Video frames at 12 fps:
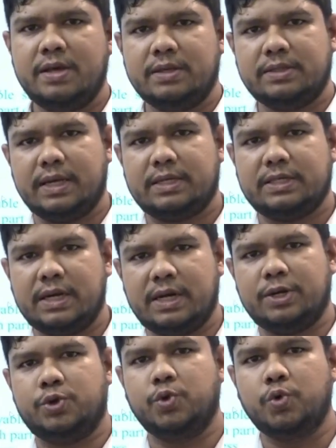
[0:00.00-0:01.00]

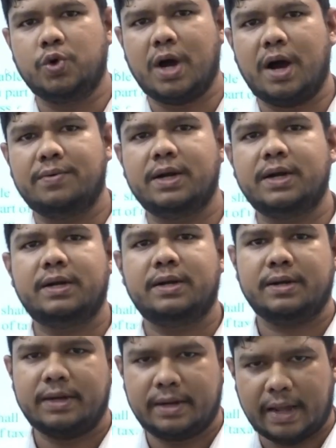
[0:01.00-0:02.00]
Section 2
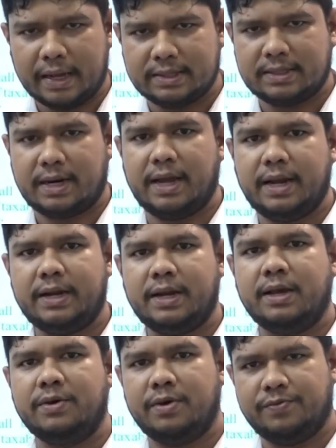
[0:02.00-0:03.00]
covered tax
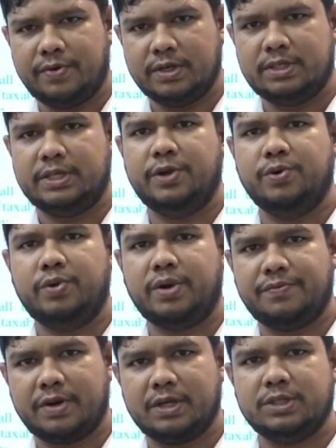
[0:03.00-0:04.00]
rate, first schedule,
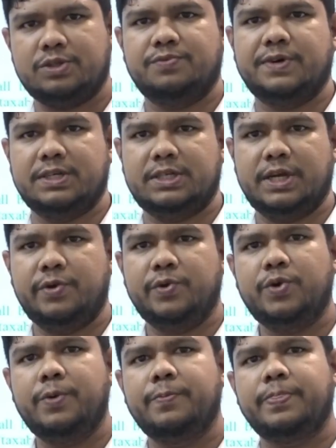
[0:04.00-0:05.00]
reference to first
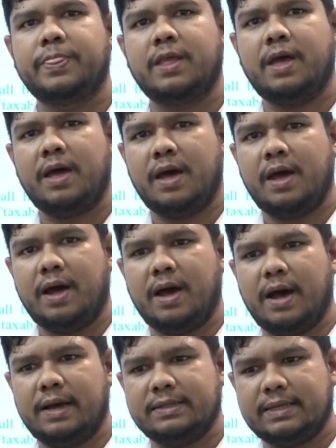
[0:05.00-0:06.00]
schedule.
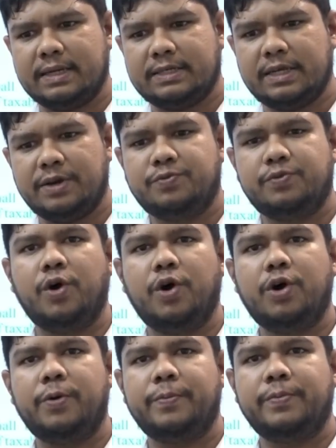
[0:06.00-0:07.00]
Section
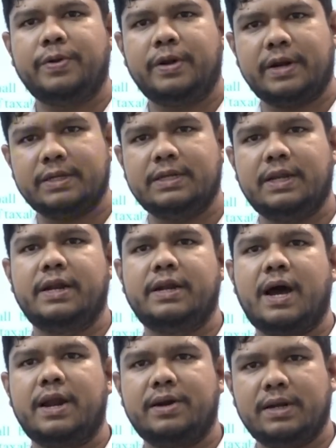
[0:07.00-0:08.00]
4, resident,
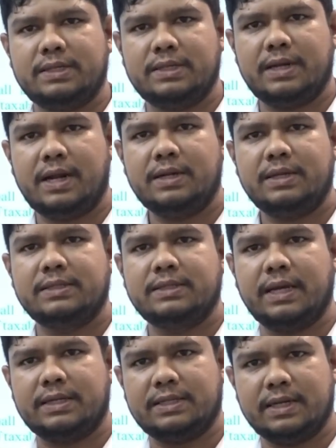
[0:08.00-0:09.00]
non-resident.
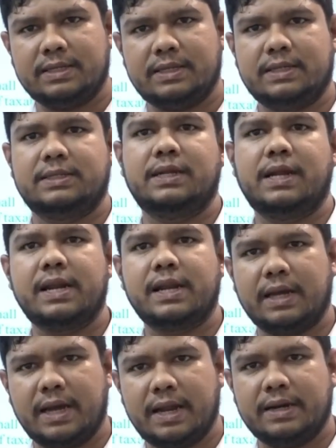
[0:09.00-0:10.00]
Section 69,
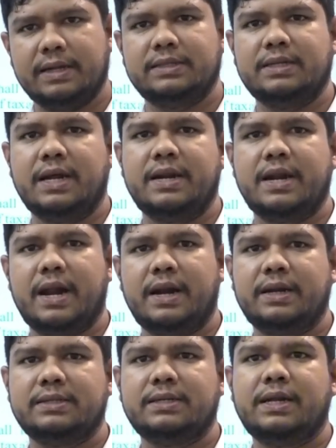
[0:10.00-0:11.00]
again resident,
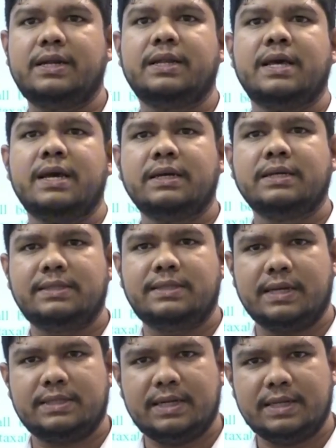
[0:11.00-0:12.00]
non-resident.
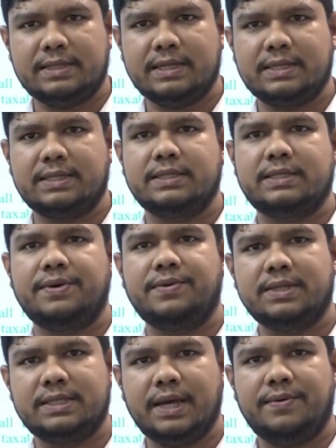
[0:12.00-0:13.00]
Section
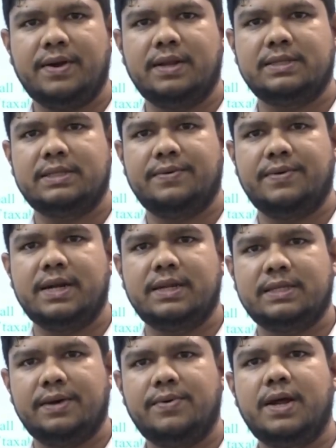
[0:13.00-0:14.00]
67,
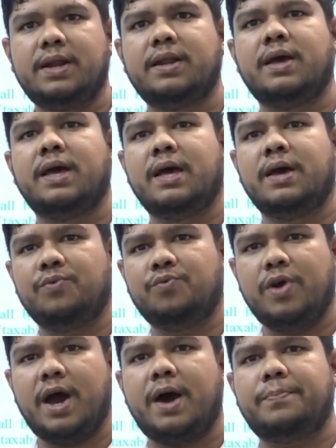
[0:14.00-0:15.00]
77,
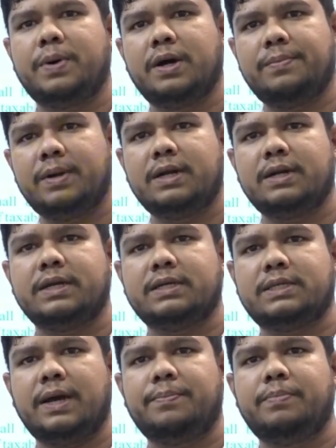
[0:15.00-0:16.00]
where permanent
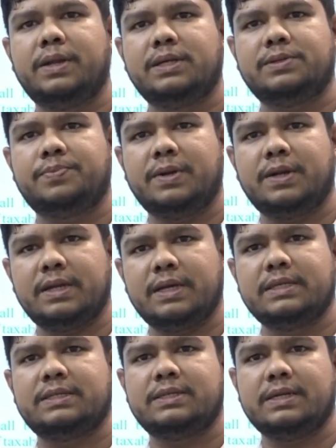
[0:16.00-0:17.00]
establishment
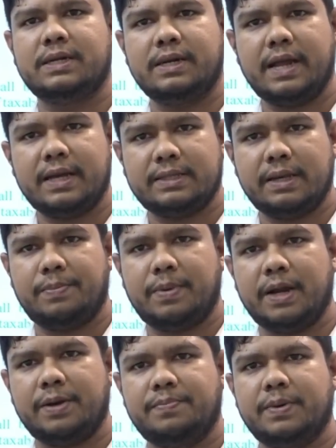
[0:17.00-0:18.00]
is treated as
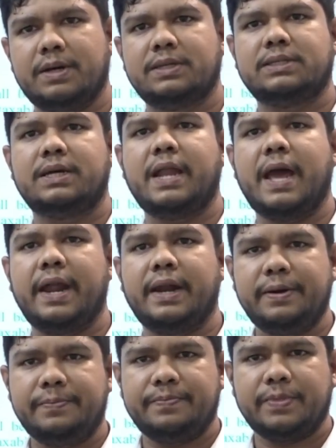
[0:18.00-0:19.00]
separate person
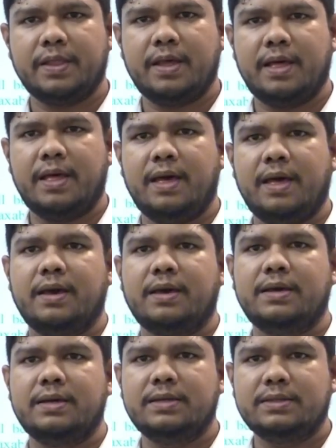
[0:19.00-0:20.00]
and
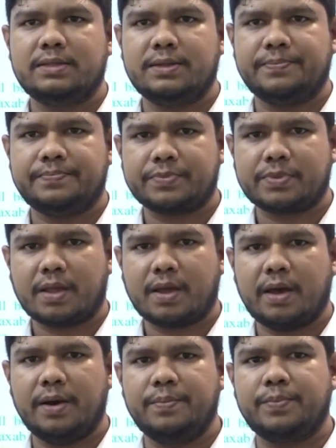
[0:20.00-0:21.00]
is
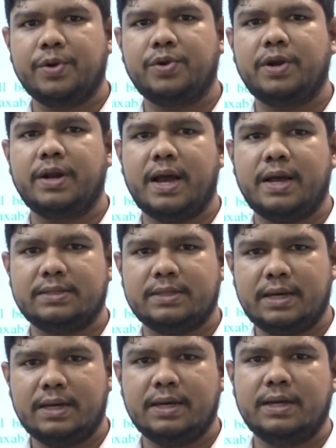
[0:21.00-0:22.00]
computed as
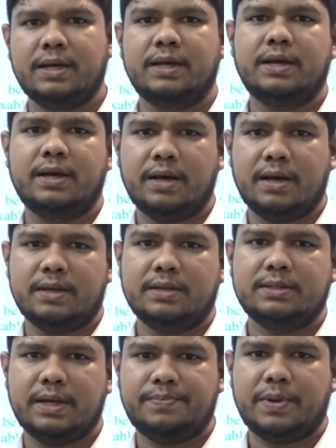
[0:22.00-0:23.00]
a
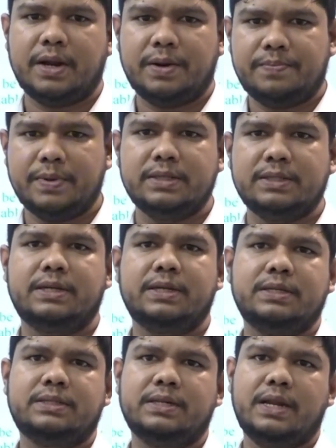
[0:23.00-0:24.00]
separate person
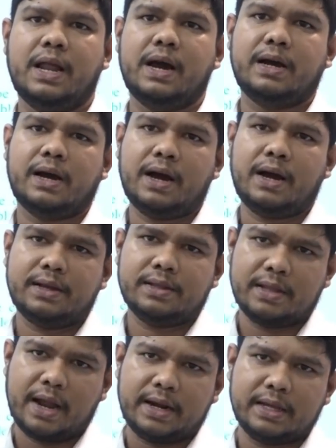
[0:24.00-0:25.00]
in Sri Lanka,
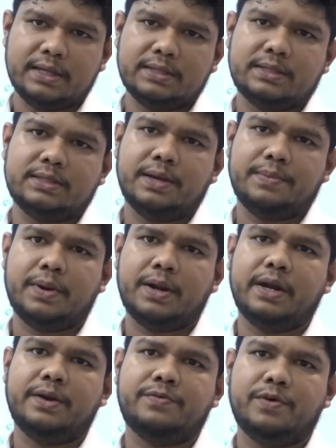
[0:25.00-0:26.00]
that is
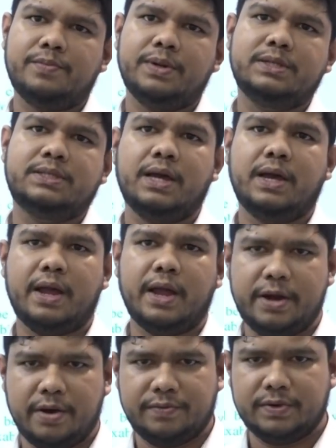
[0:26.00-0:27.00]
separated from its
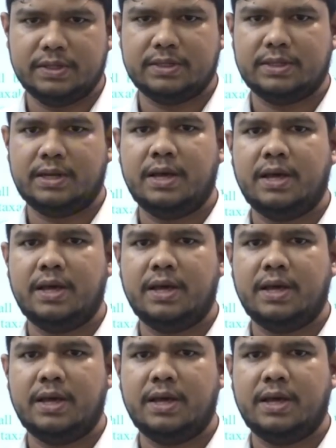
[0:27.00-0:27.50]
head office.